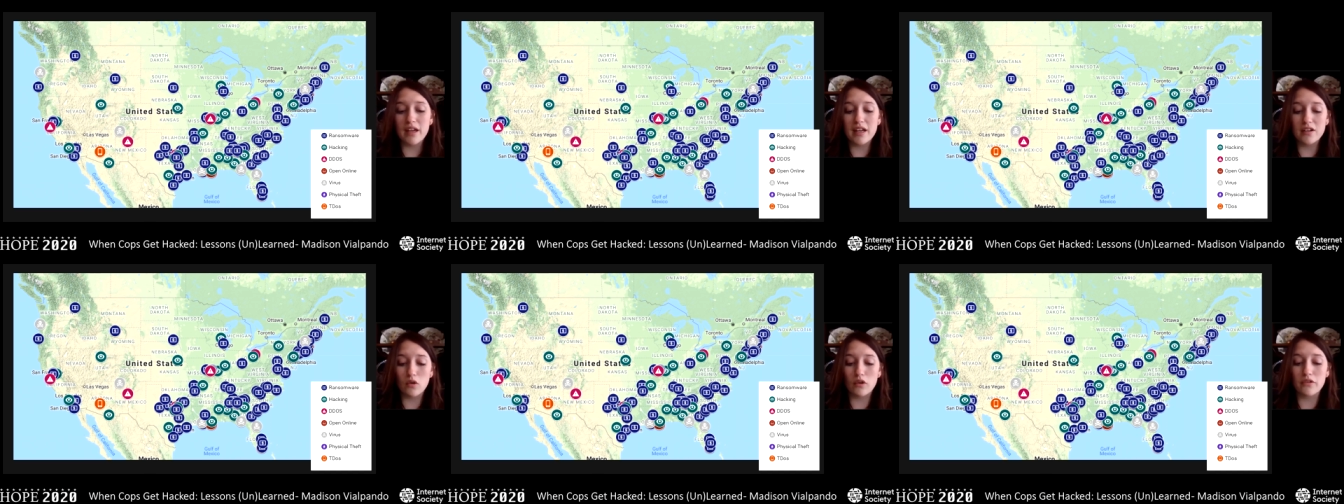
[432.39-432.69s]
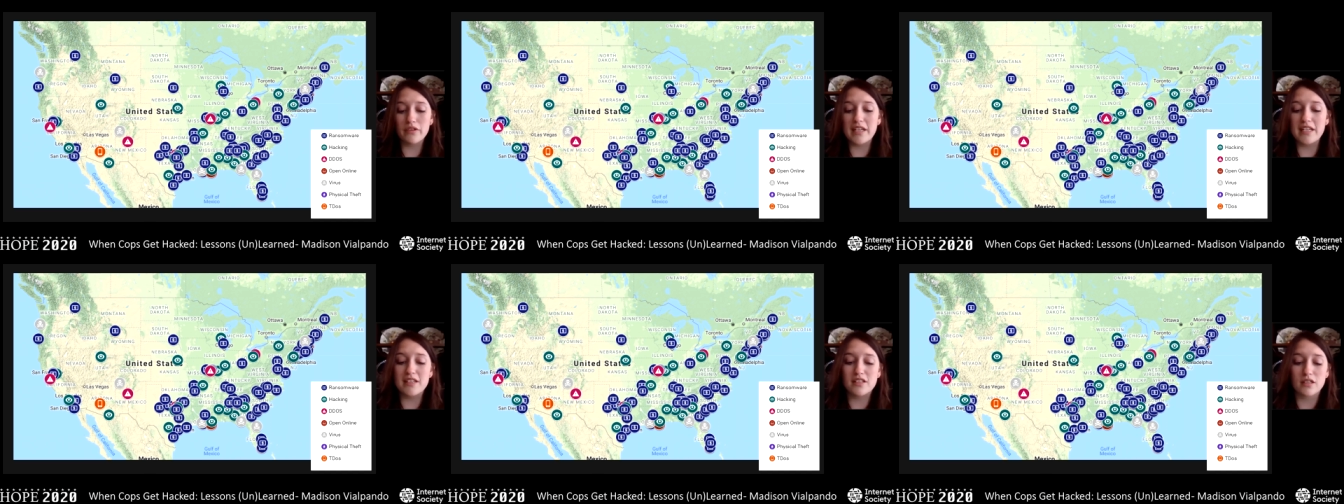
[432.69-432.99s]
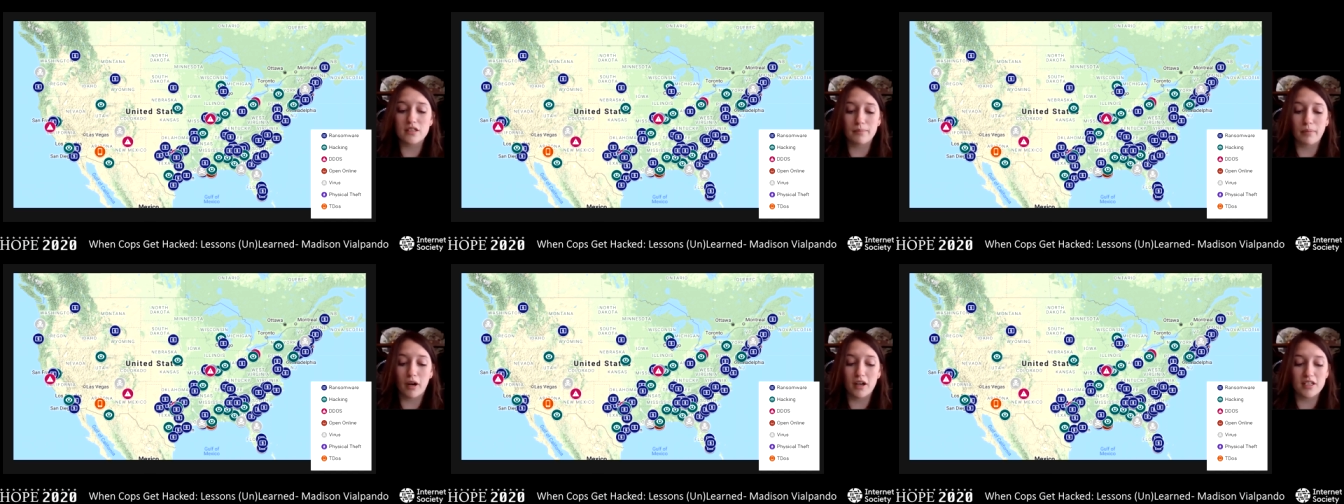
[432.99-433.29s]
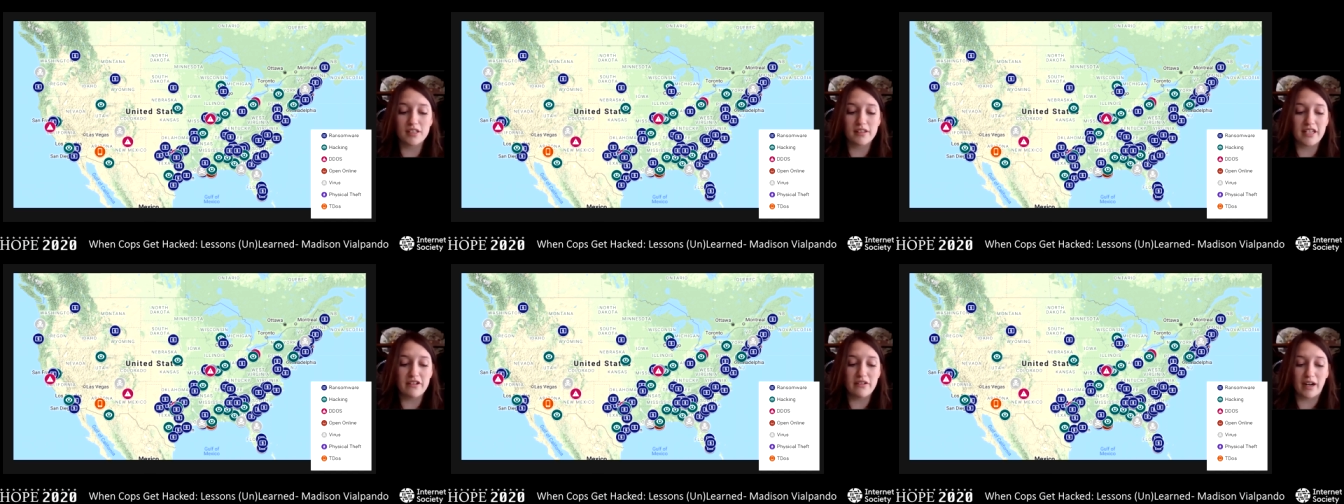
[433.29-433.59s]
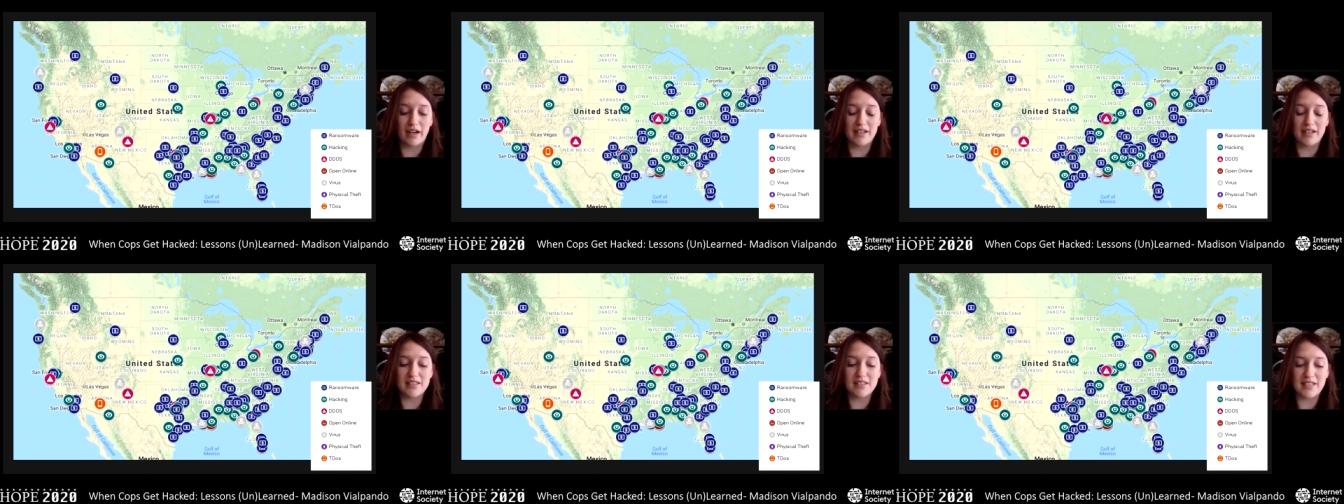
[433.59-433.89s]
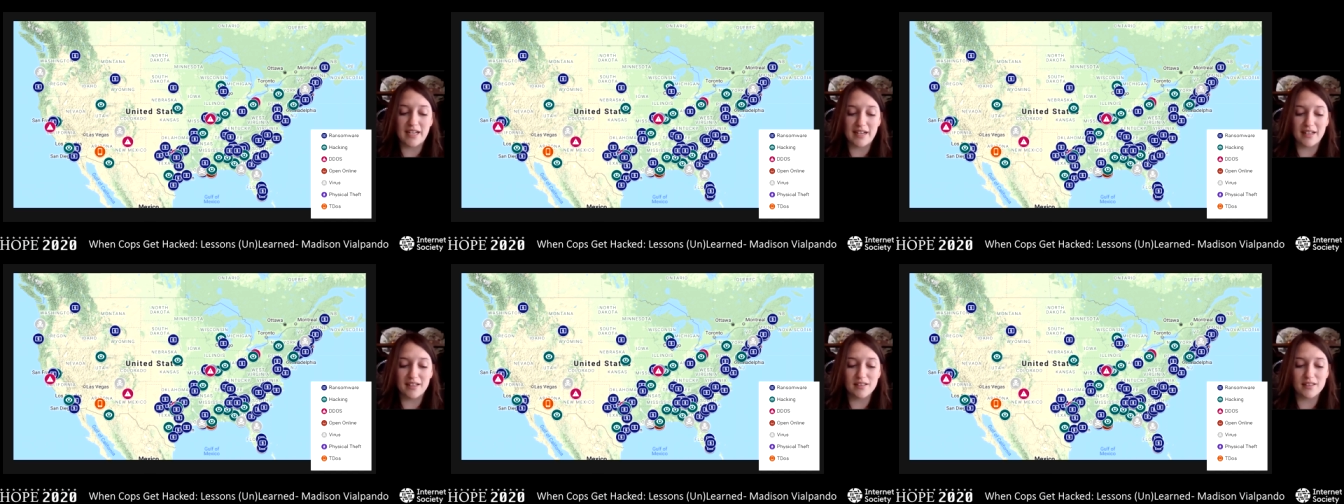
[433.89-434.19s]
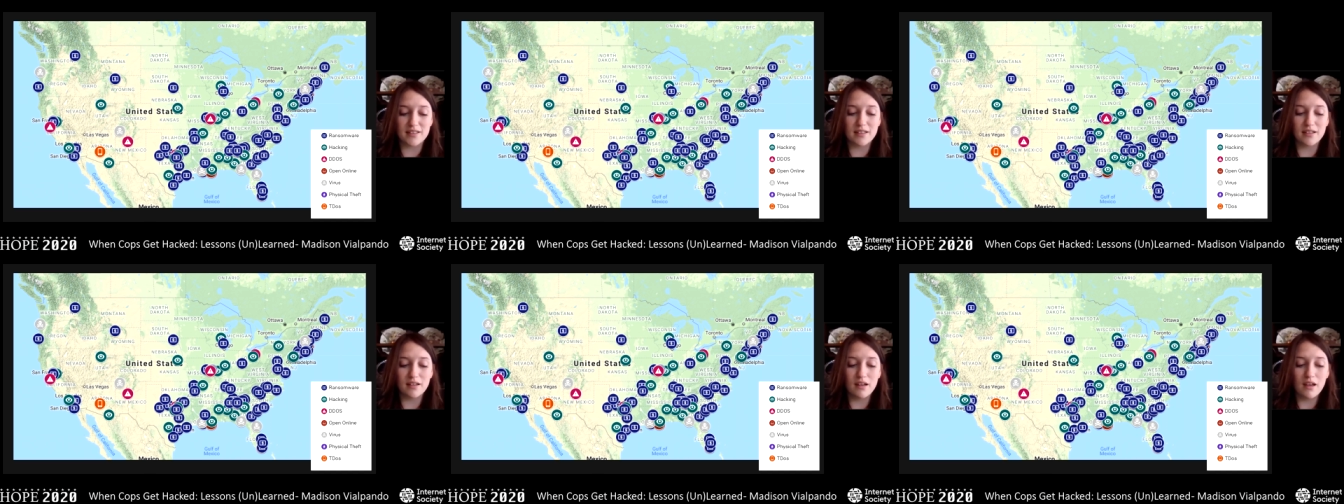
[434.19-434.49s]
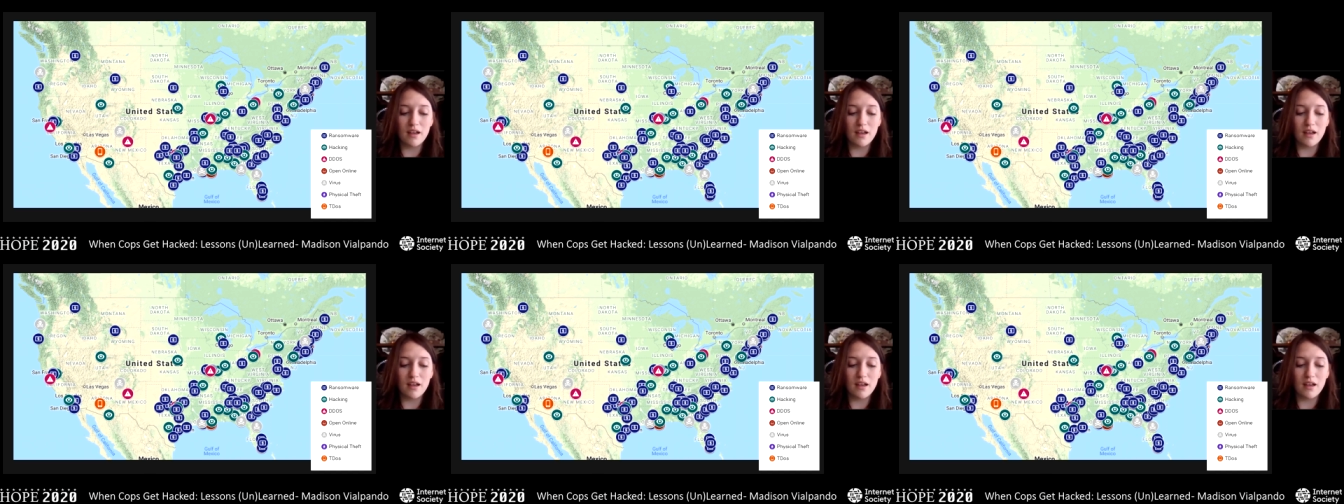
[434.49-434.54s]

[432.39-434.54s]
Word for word: and northeastern parts of the United States.